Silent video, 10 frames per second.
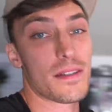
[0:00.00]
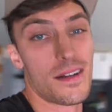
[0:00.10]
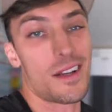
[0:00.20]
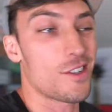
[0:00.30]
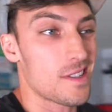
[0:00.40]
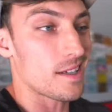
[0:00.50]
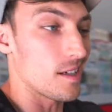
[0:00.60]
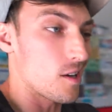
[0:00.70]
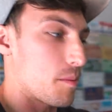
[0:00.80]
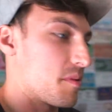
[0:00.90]
It's not just like
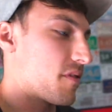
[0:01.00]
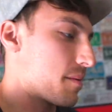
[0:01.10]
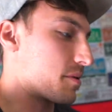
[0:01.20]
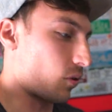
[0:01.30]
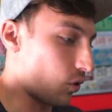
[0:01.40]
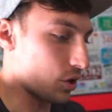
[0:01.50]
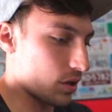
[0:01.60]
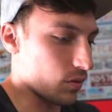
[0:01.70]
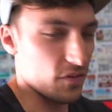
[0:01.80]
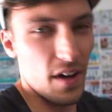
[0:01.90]
a carbon fiber
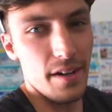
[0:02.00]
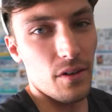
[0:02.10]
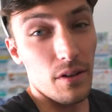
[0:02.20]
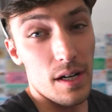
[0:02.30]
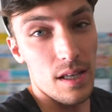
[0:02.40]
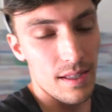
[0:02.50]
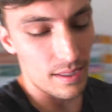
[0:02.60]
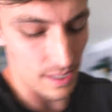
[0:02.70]
look or vinyl or anything